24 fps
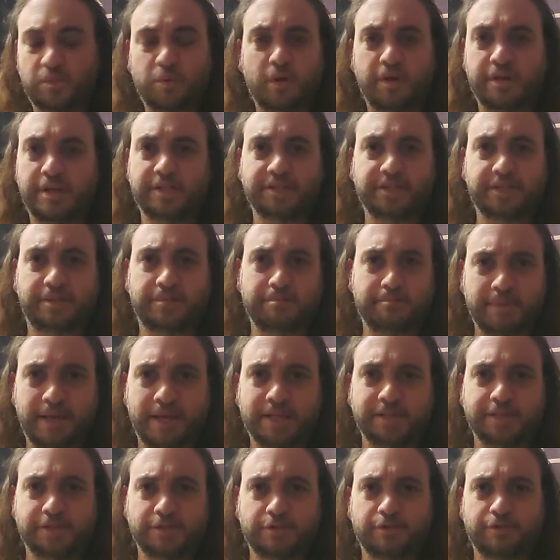Wild has an
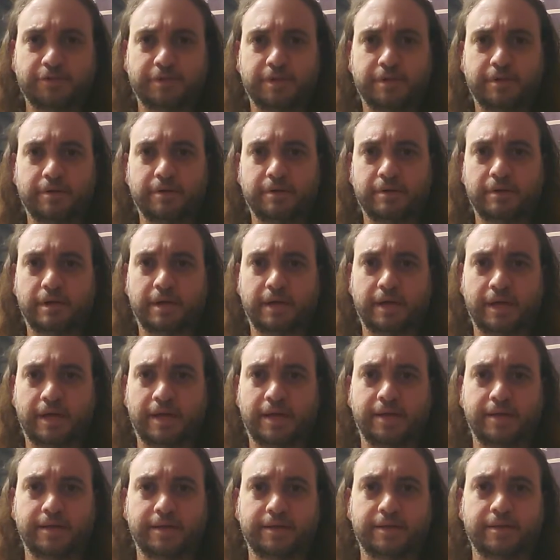amazing career,
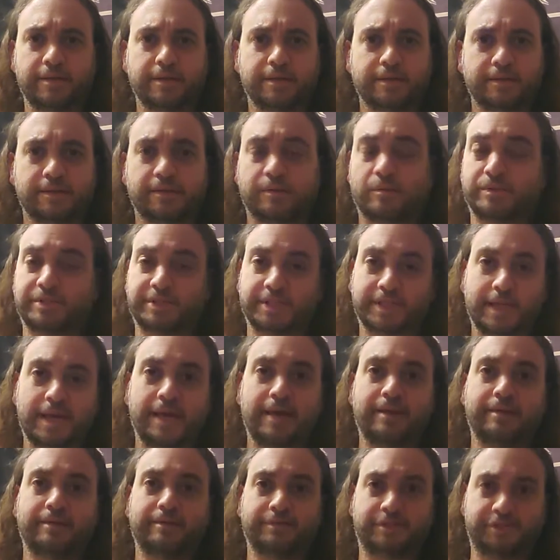and once
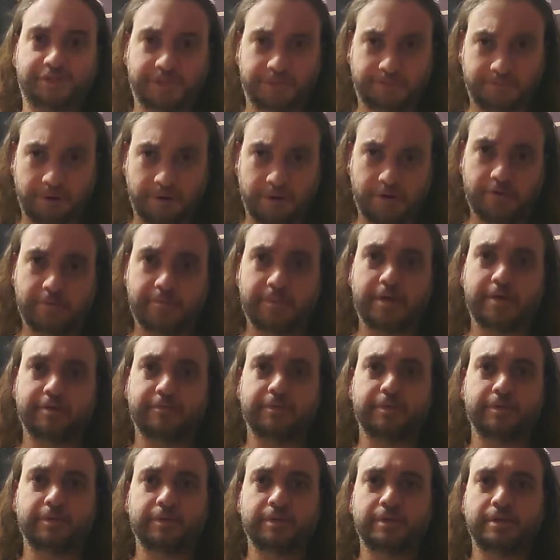again, just like Mario
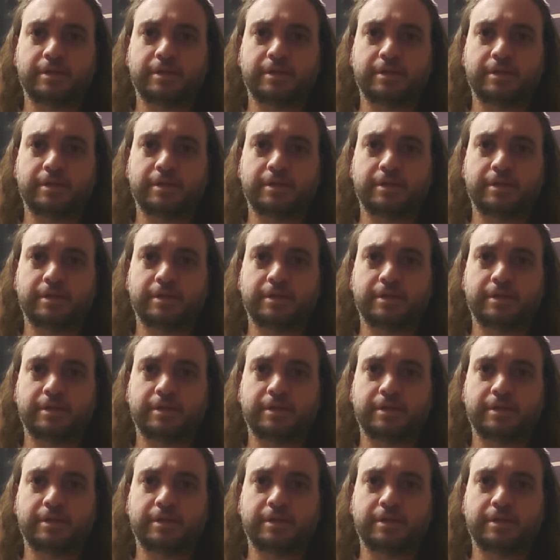Bava,